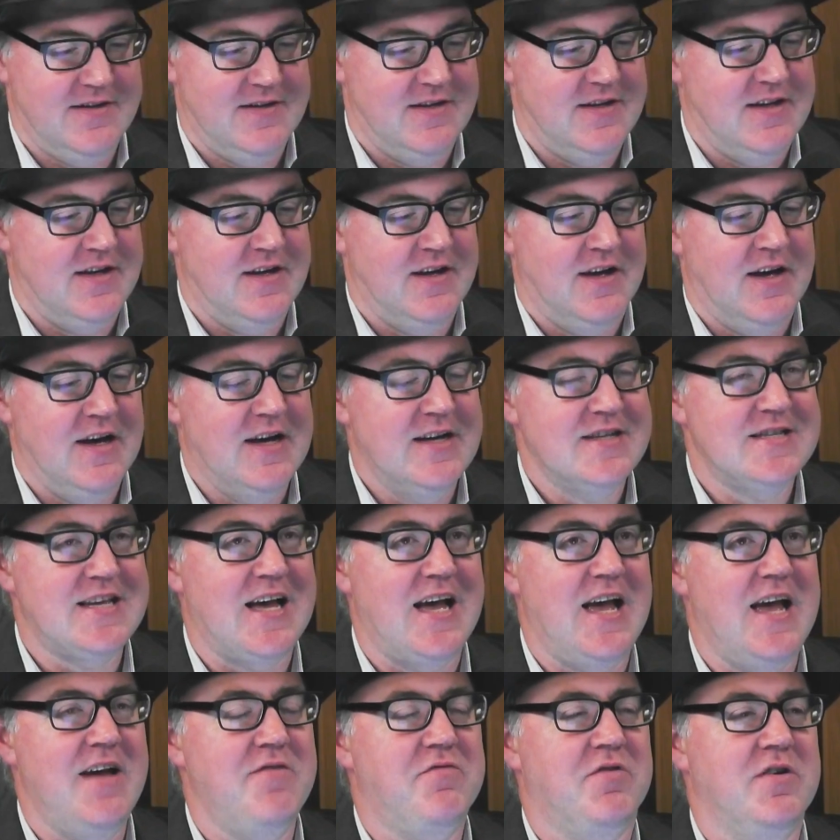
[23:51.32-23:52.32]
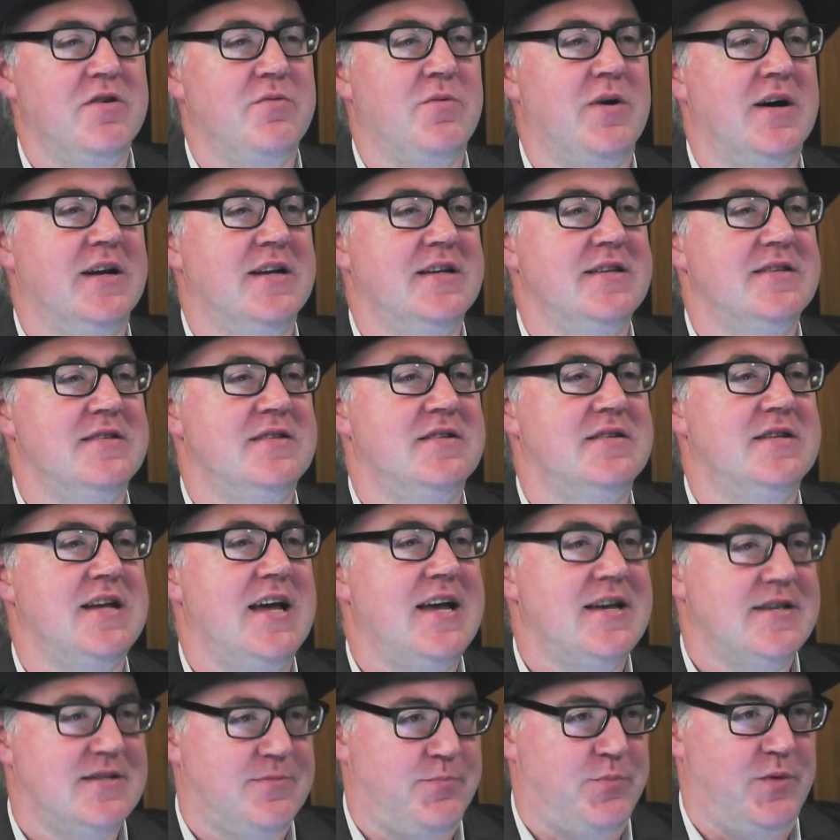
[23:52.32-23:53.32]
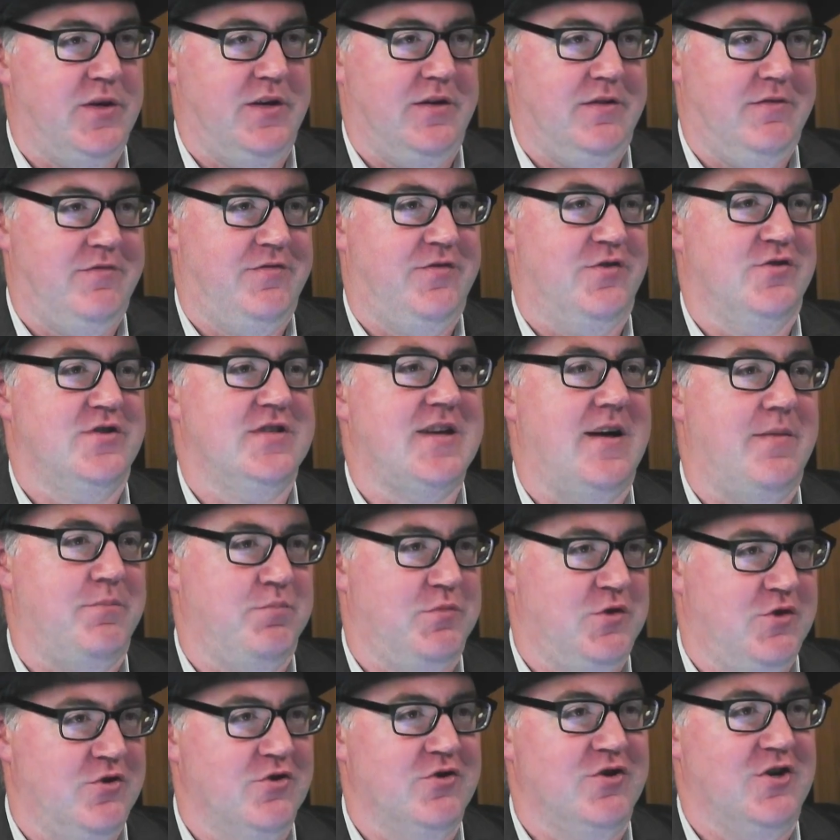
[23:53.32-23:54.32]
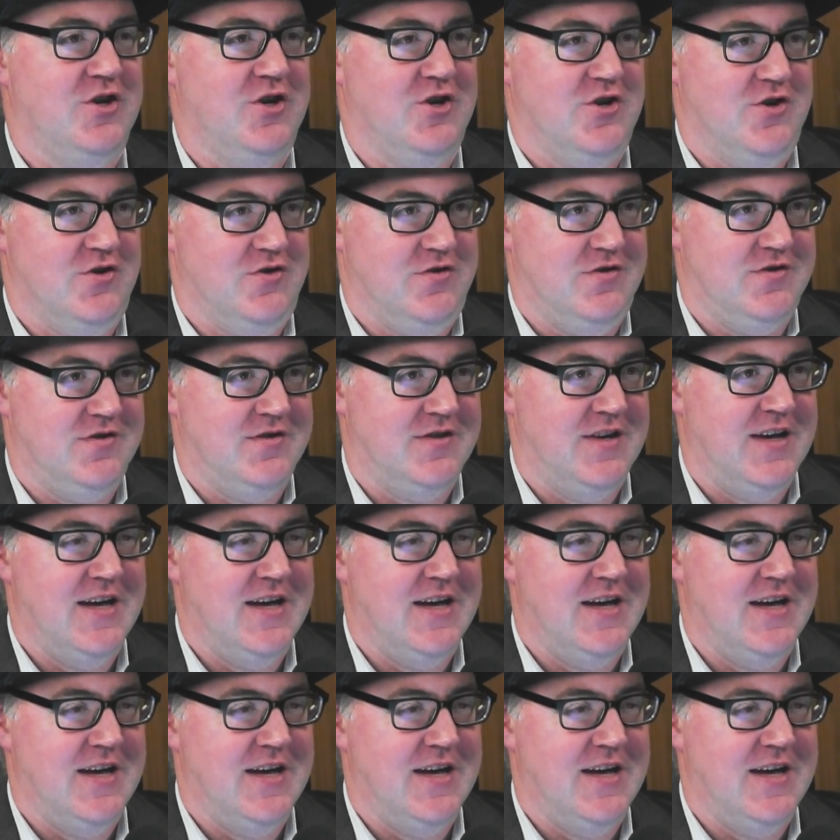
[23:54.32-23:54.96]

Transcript: late. So everyone is desperate for some good news. Yep.